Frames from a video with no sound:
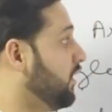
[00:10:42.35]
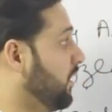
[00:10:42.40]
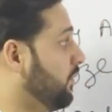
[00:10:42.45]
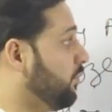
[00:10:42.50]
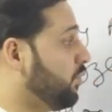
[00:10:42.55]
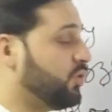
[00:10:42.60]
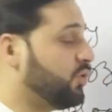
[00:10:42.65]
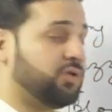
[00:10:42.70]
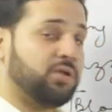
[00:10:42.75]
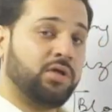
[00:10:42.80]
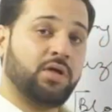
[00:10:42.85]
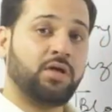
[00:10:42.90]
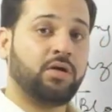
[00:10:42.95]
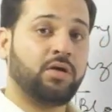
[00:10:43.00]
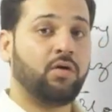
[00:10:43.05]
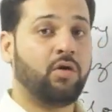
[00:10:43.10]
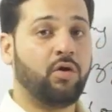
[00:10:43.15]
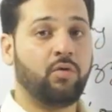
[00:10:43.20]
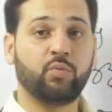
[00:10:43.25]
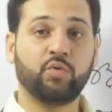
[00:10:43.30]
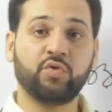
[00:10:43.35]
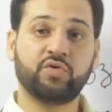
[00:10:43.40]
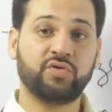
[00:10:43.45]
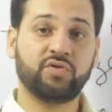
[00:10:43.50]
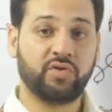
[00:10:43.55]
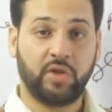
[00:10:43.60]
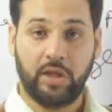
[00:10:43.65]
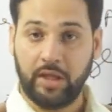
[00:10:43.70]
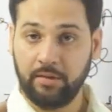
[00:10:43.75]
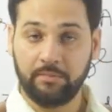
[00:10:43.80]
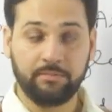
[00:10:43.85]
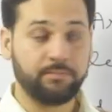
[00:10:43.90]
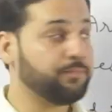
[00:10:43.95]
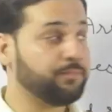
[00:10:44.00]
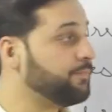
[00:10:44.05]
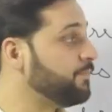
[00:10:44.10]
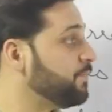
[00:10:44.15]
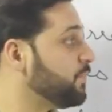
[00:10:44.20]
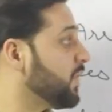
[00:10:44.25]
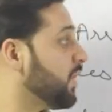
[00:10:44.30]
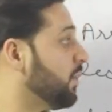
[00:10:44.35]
They both are almost same,